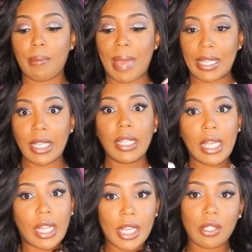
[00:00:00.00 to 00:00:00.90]
basically
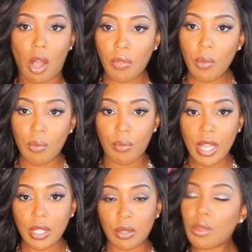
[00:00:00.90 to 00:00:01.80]
cleans off the
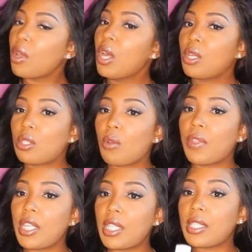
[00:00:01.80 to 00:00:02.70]
residue. So
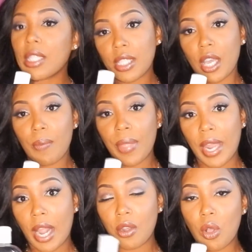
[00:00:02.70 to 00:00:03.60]
this is a tip
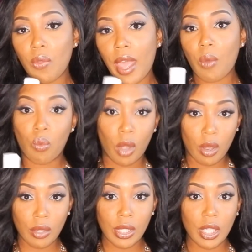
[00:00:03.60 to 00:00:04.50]
that I know that
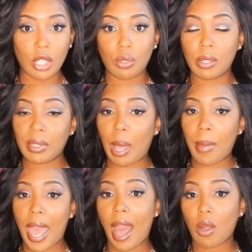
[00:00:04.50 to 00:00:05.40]
works. Get you some type
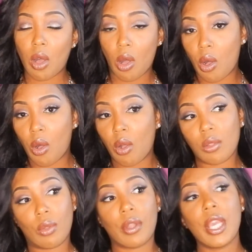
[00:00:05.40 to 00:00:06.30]
of alcohol
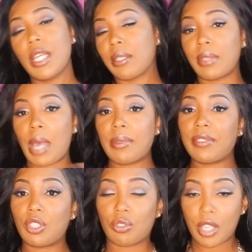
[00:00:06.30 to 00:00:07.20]
or some type of
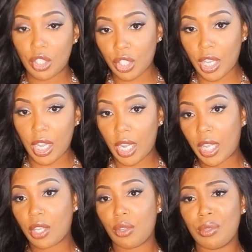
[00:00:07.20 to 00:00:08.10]
astringent,
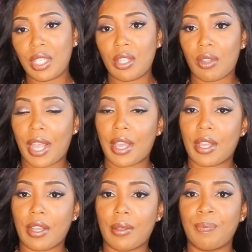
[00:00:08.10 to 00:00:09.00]
and use either like
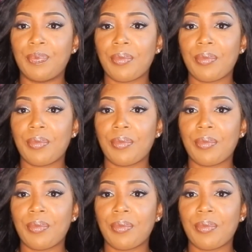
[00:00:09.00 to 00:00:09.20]
a